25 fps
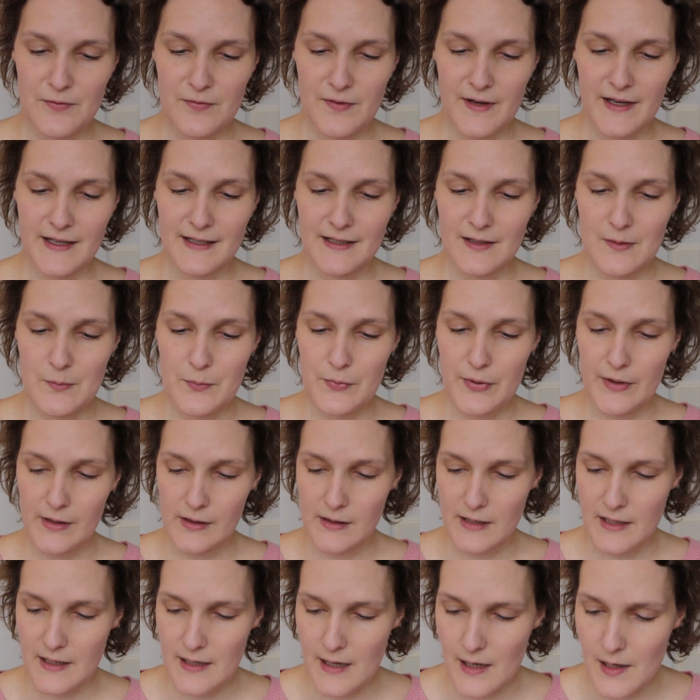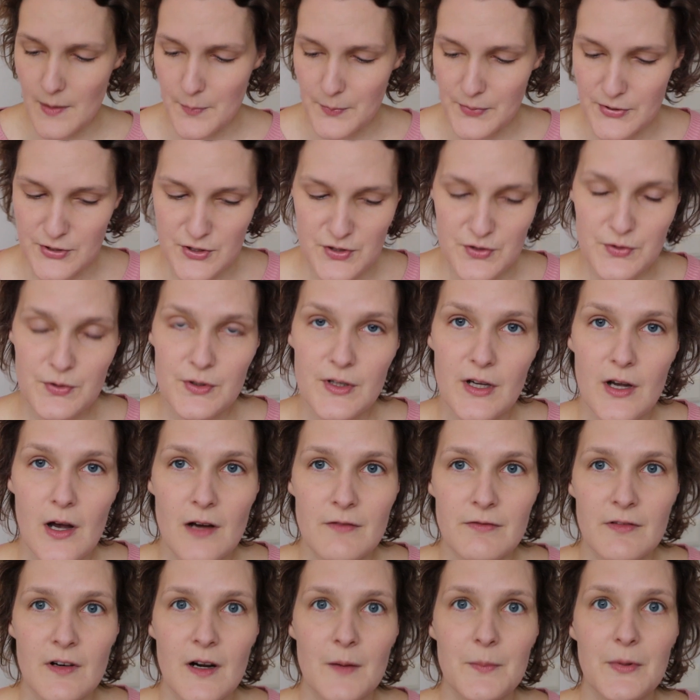if I can build it up to
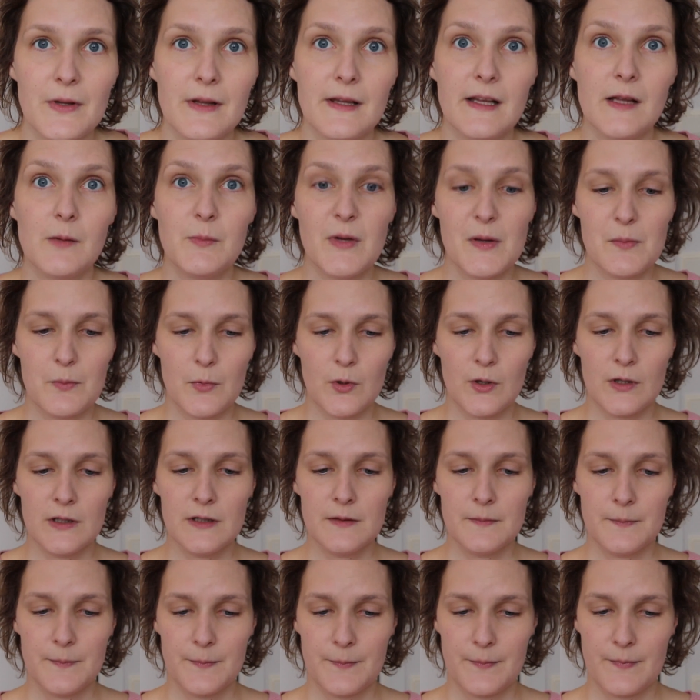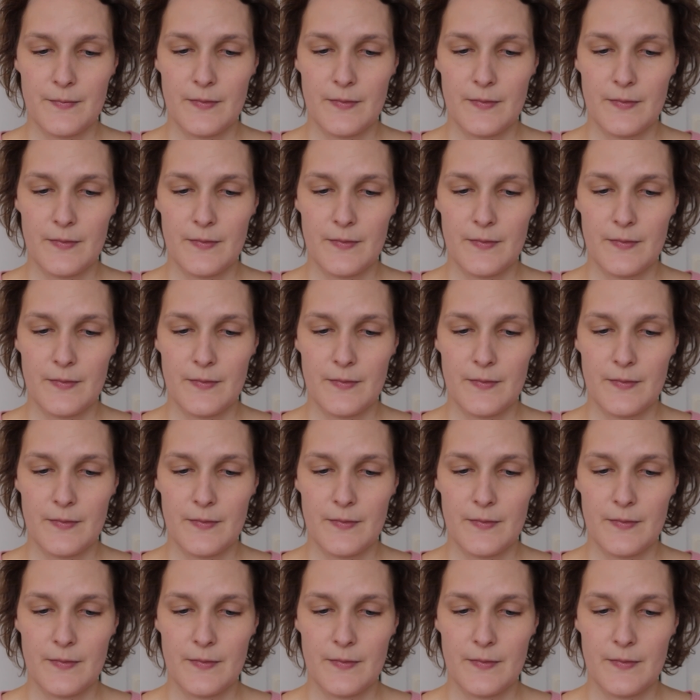cover up a little bit more.